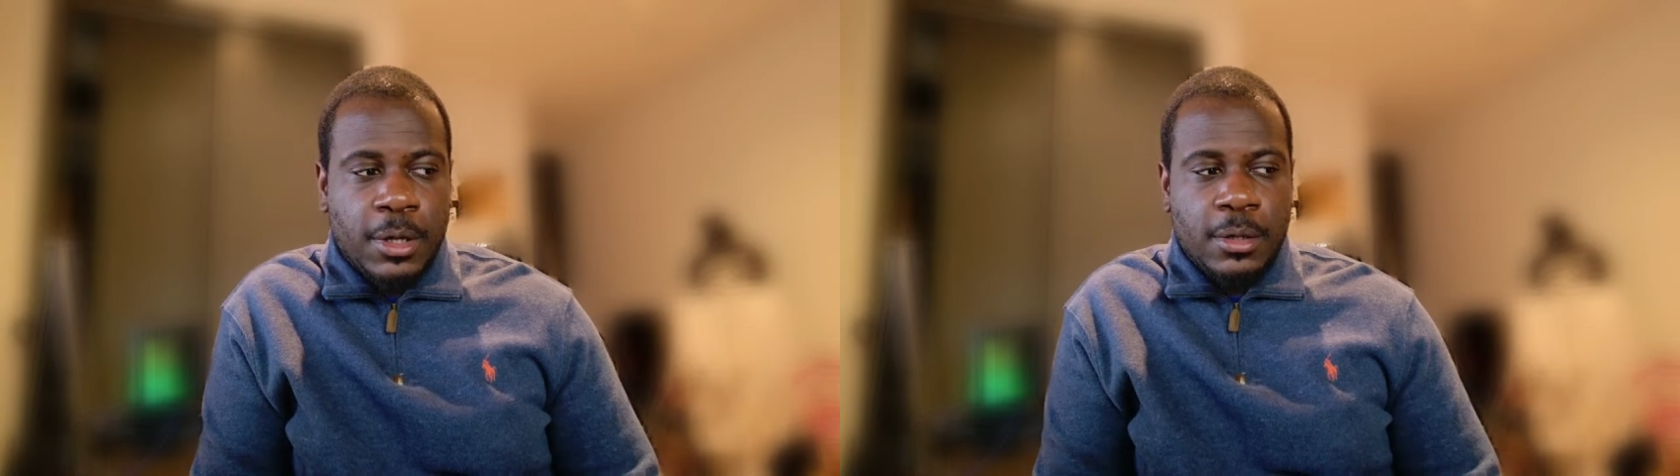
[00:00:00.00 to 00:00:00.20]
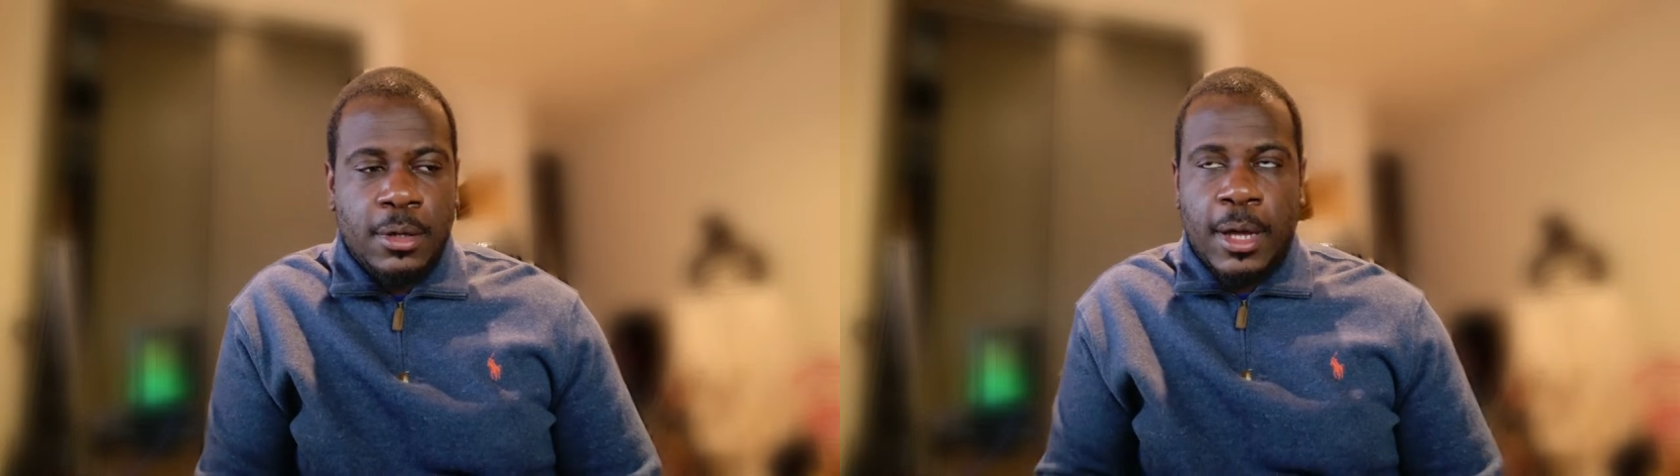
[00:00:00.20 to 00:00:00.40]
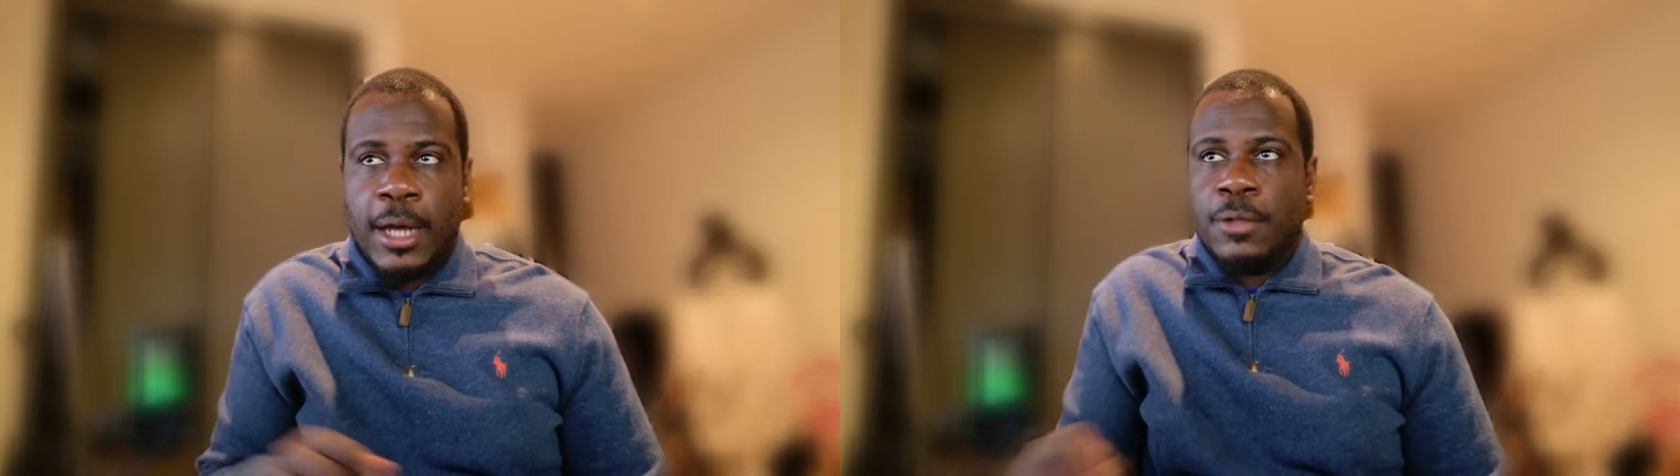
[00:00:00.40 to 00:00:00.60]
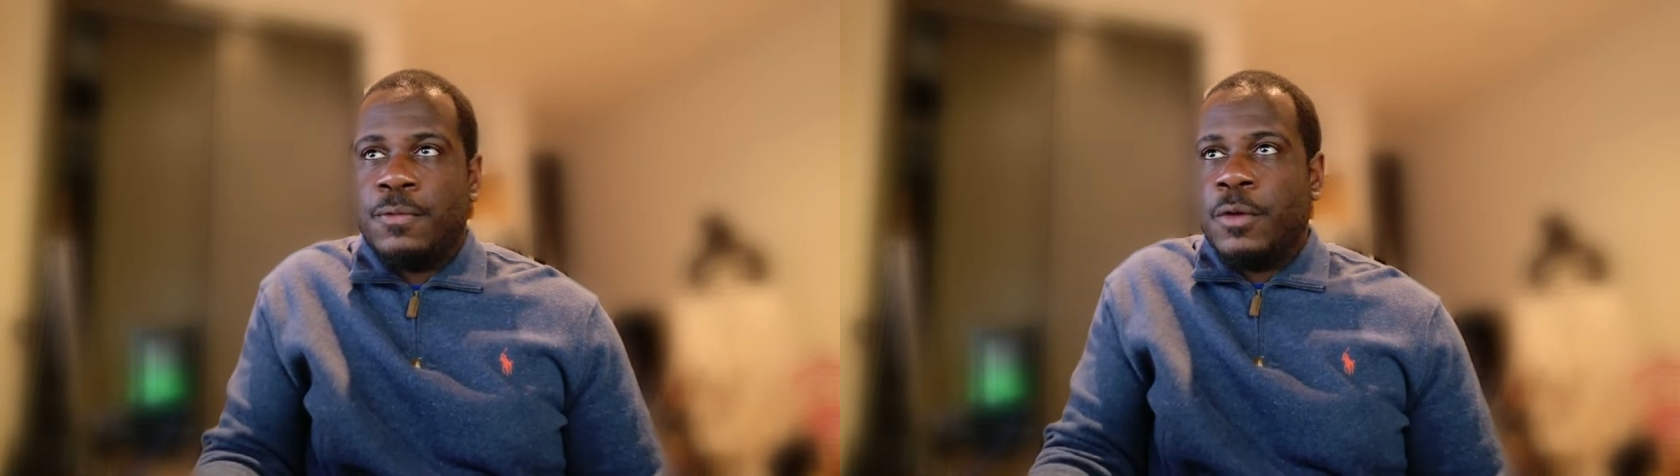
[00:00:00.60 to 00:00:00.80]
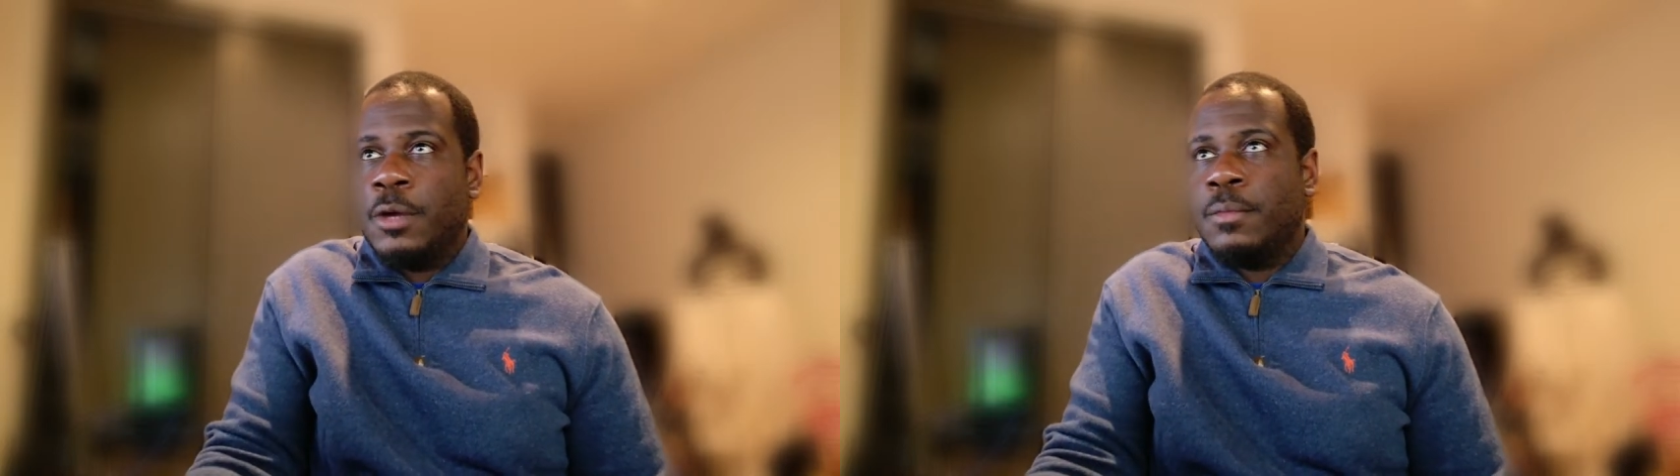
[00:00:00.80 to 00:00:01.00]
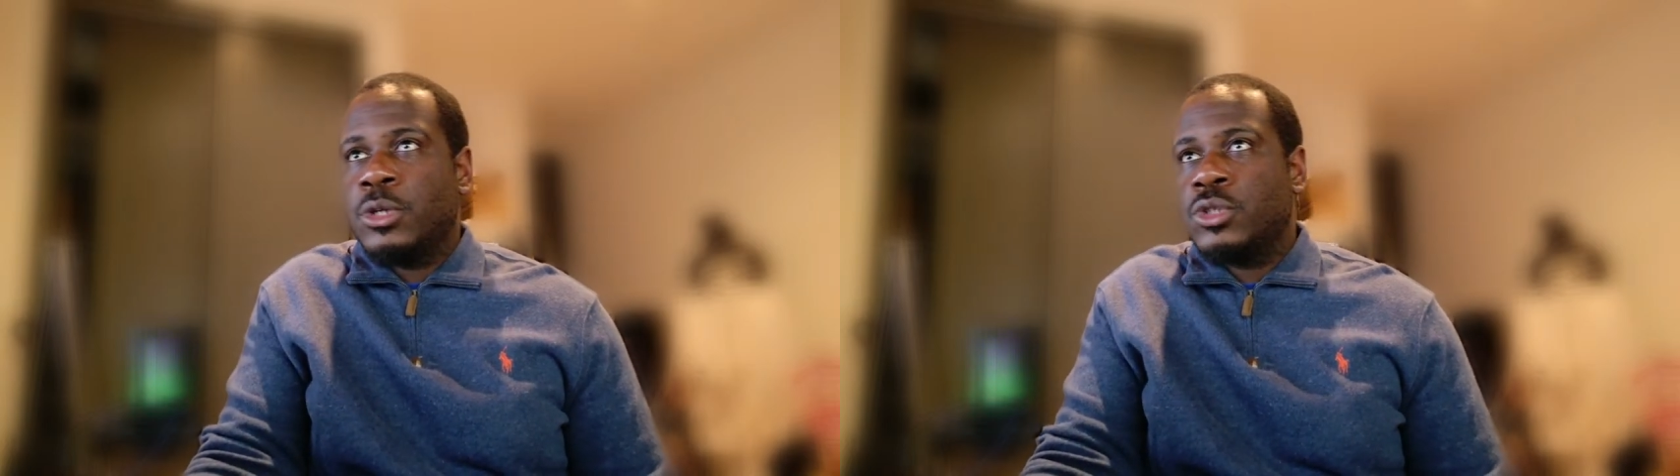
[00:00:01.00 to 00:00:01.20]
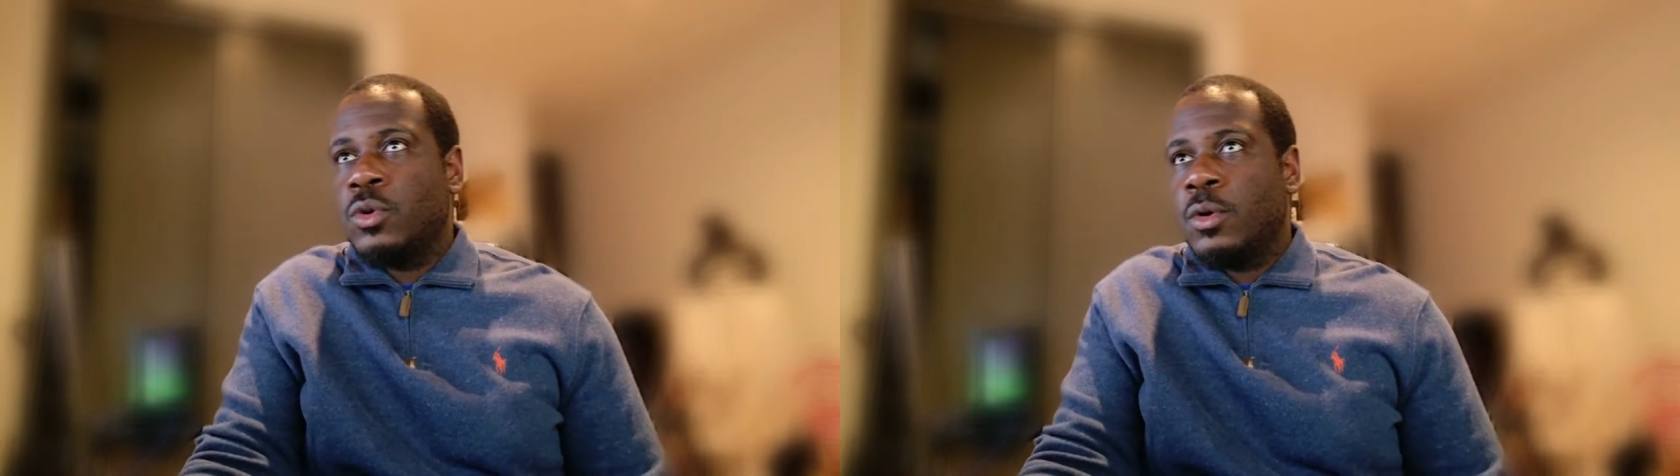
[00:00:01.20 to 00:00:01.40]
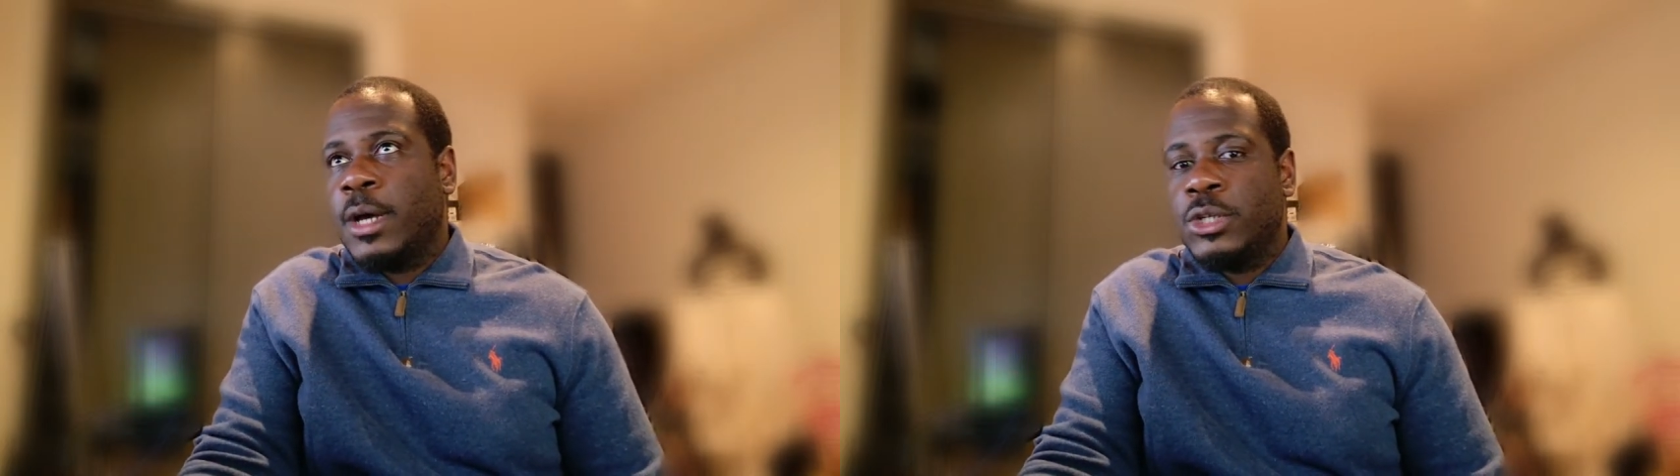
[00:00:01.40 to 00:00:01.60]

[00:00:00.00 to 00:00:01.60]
God is very much so God.